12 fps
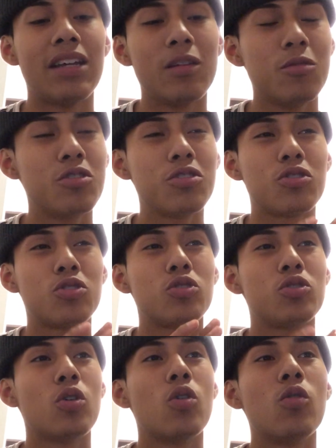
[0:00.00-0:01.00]
It was just
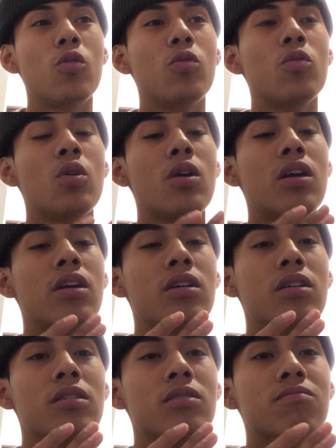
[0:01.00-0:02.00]
so,
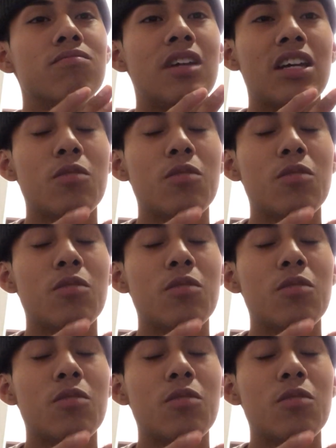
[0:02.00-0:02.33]
like,